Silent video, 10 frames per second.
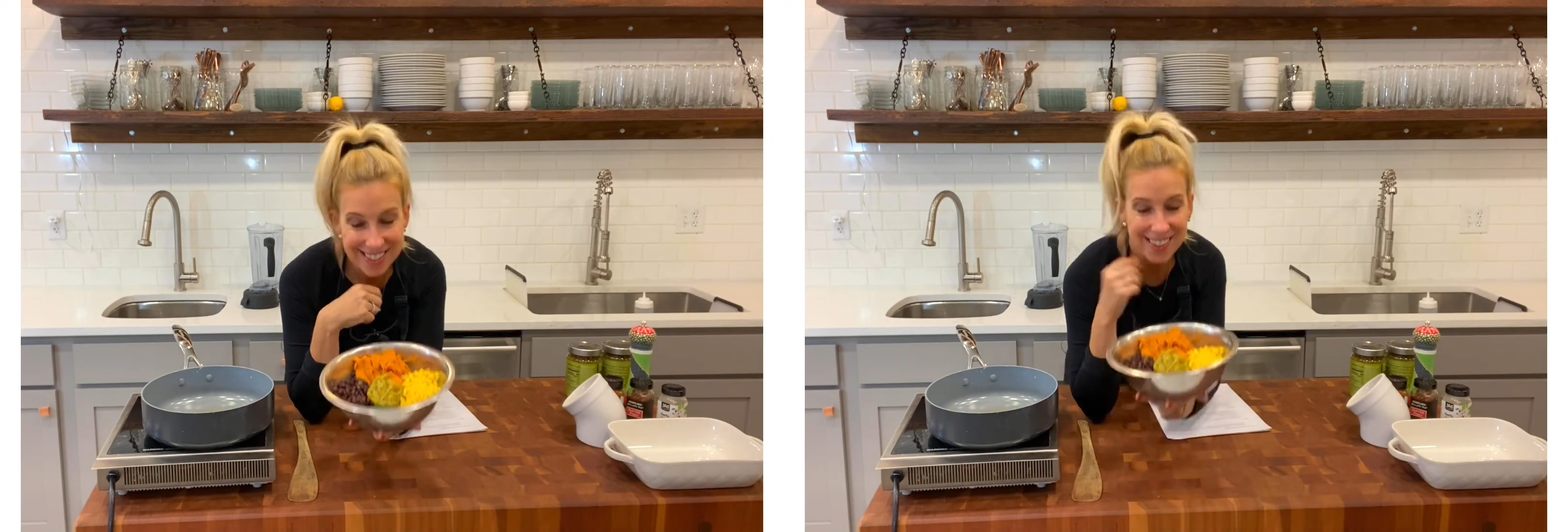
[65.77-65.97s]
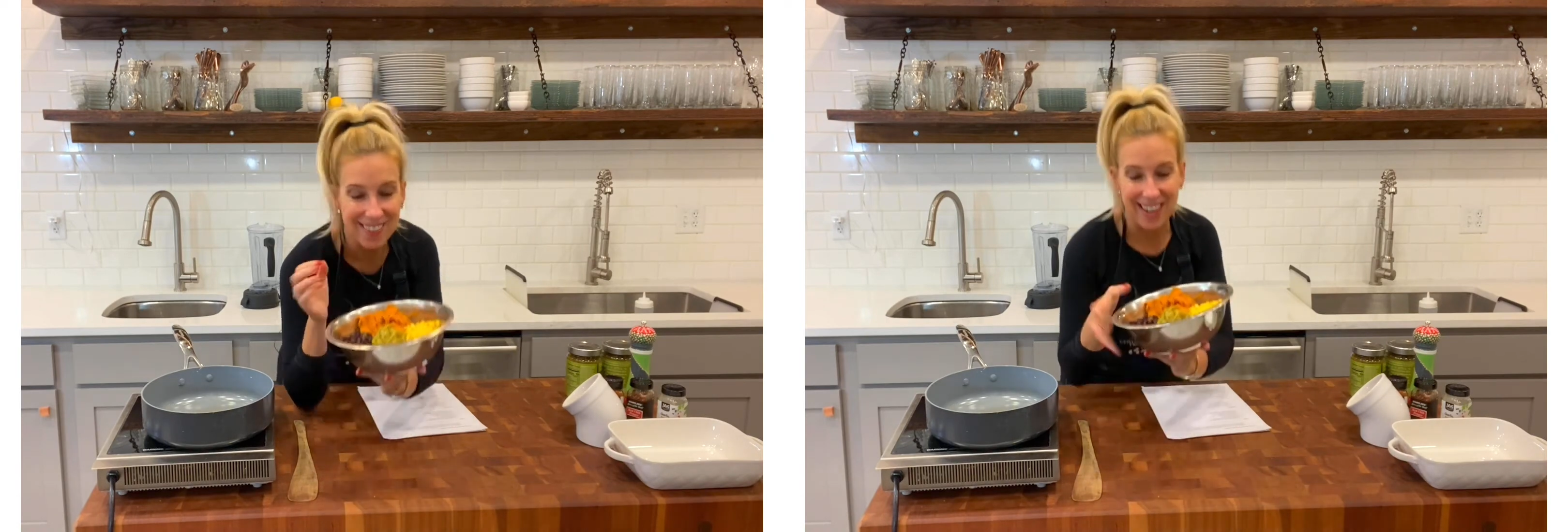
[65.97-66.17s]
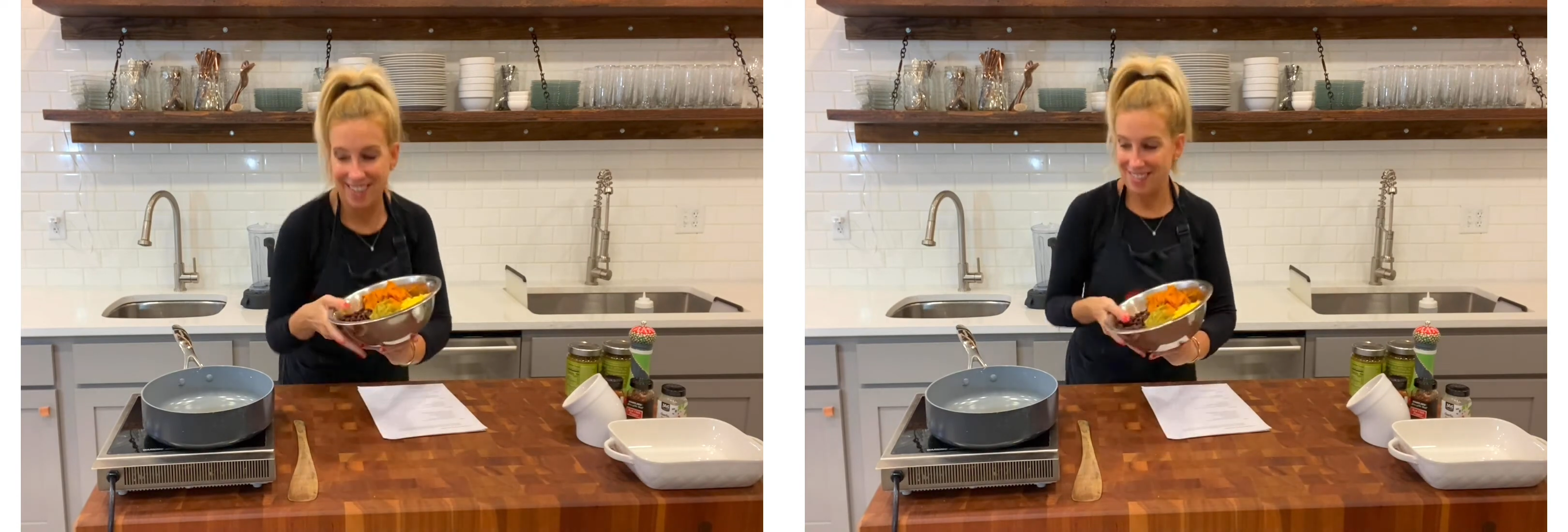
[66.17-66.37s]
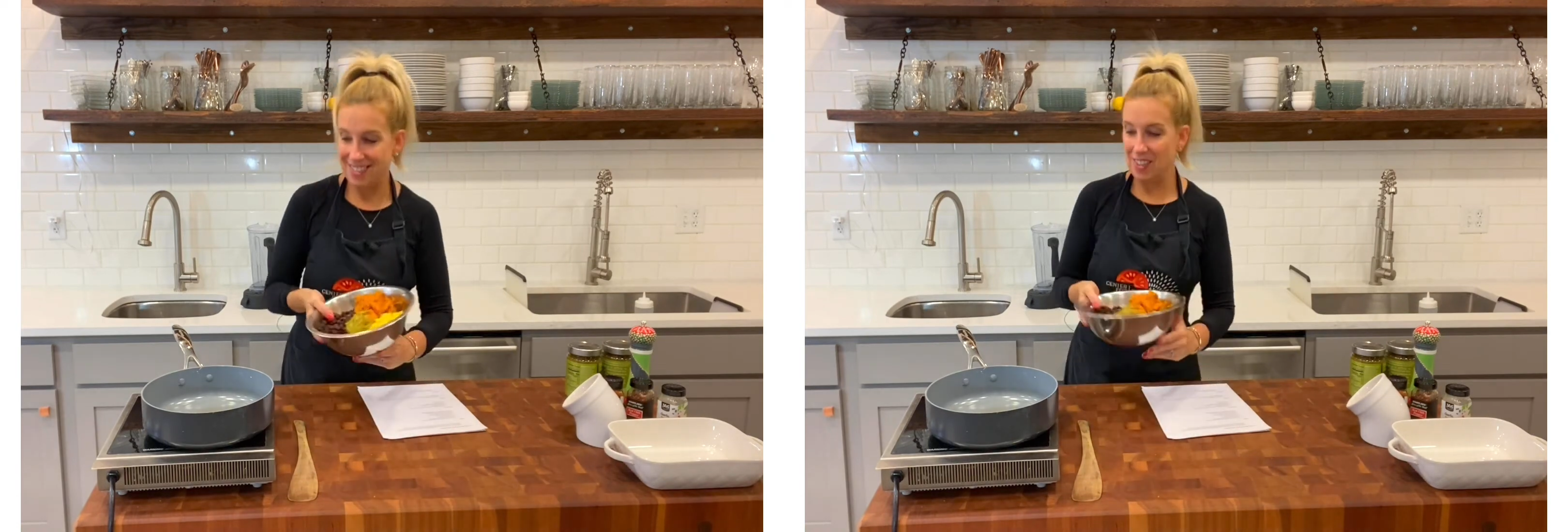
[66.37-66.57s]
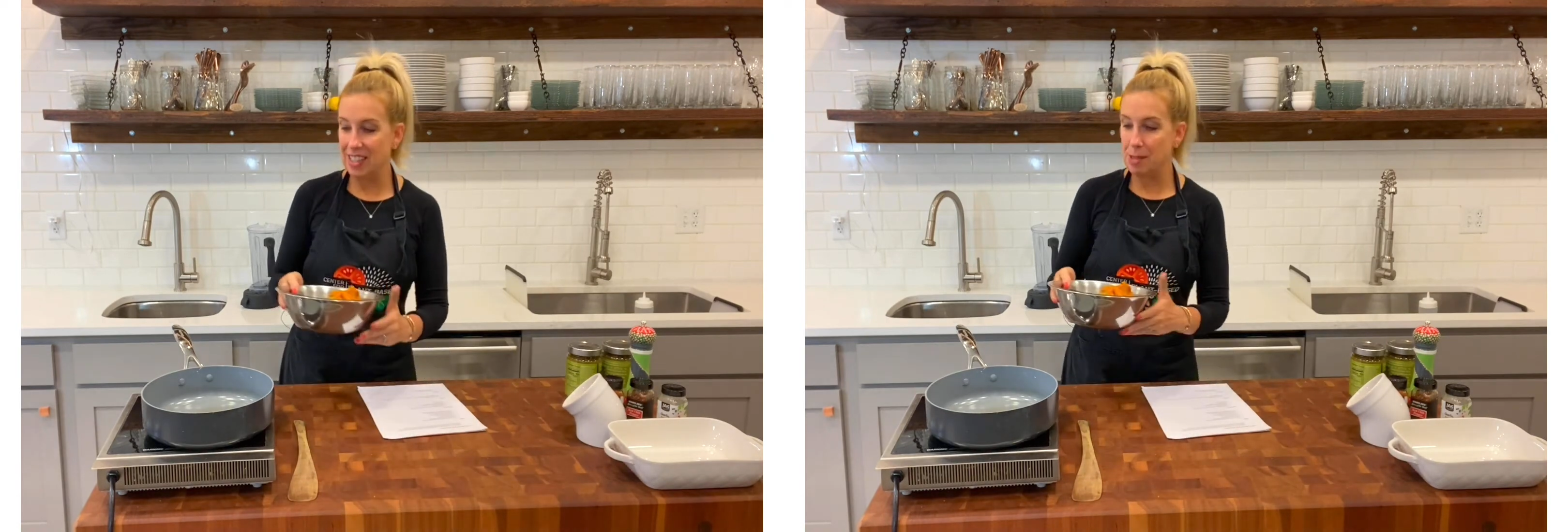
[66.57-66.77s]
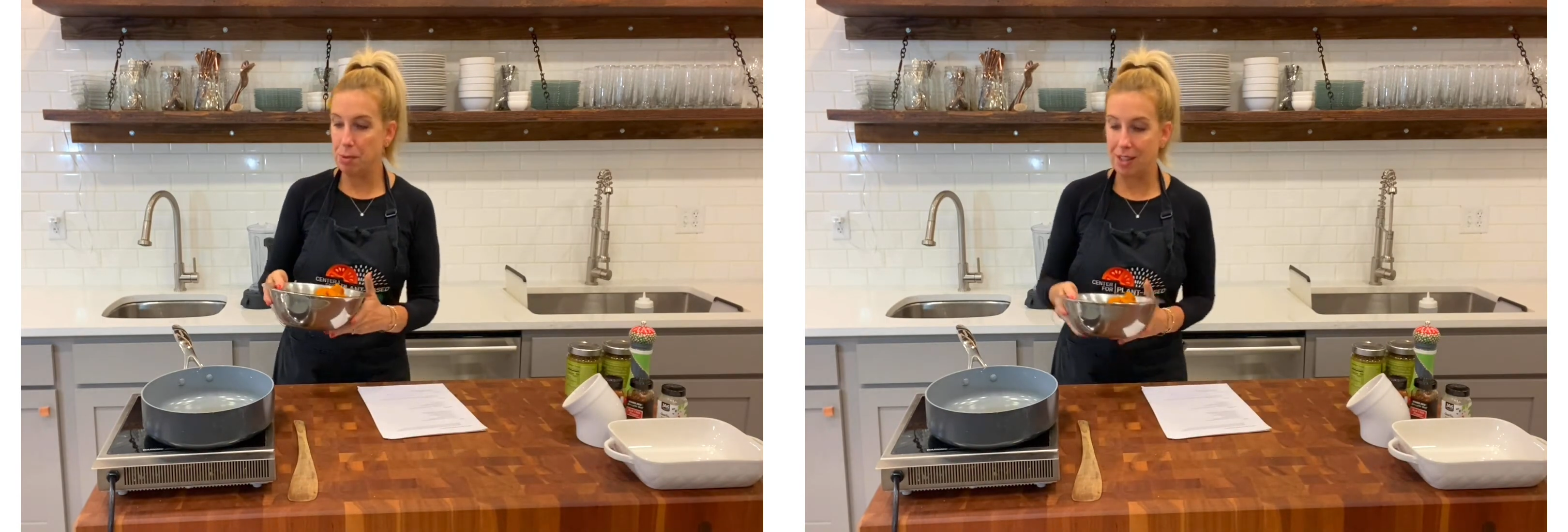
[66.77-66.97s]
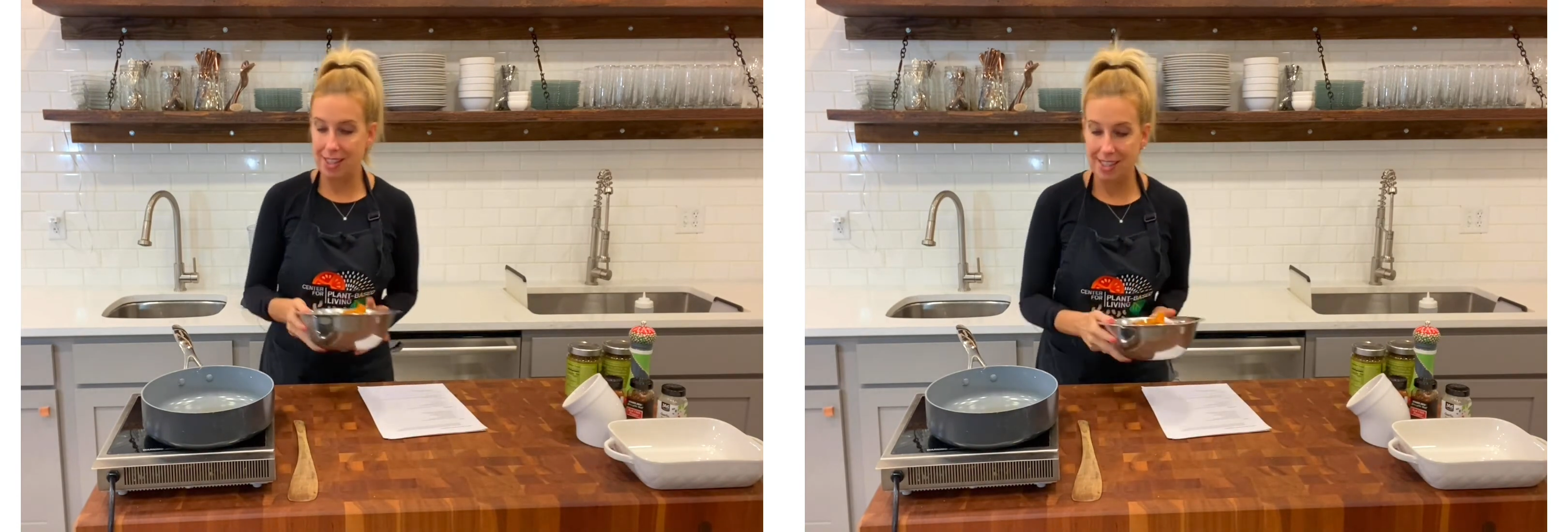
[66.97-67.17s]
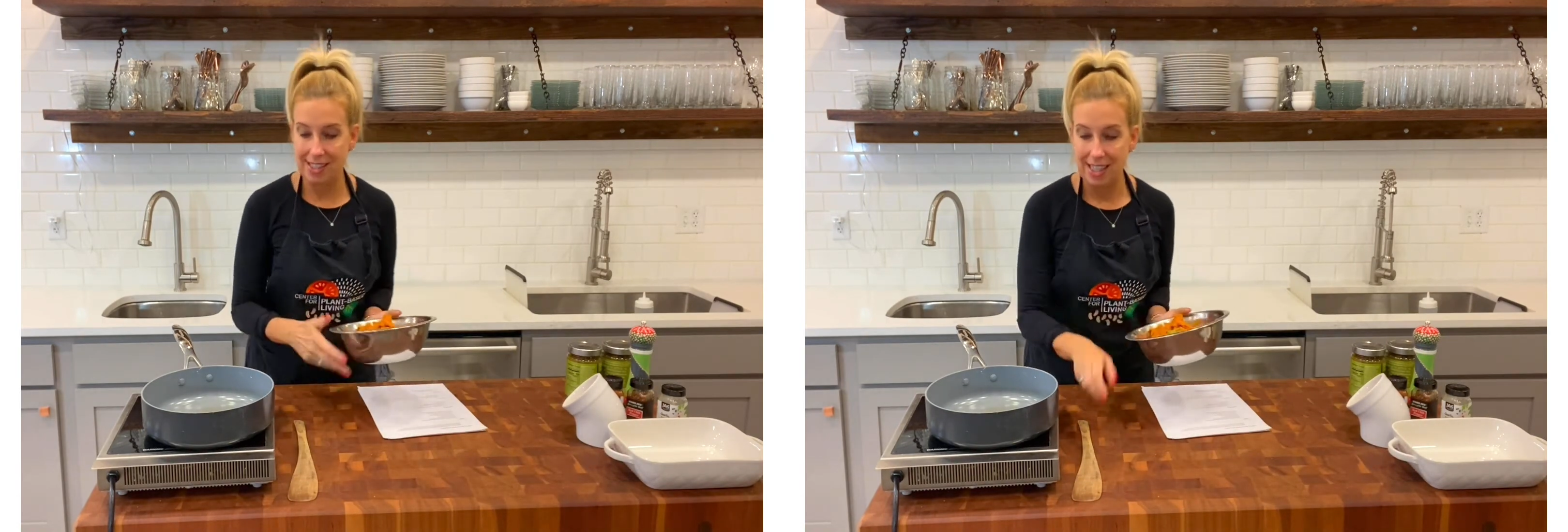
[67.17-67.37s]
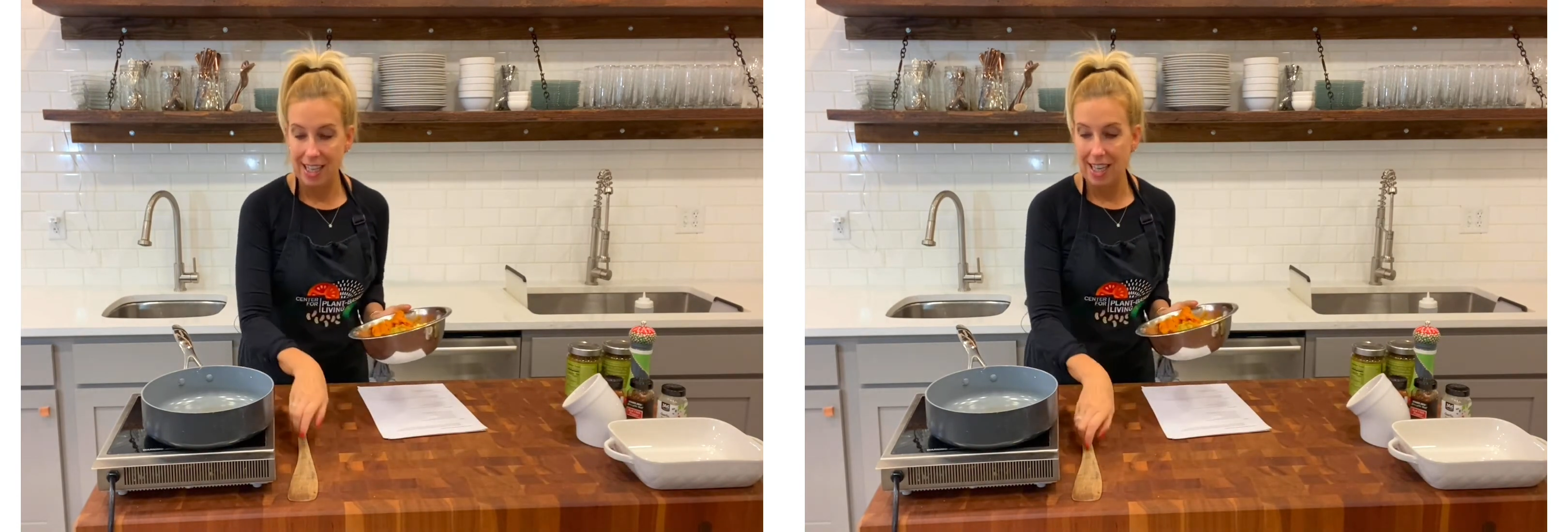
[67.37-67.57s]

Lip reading: Okay, so let's put this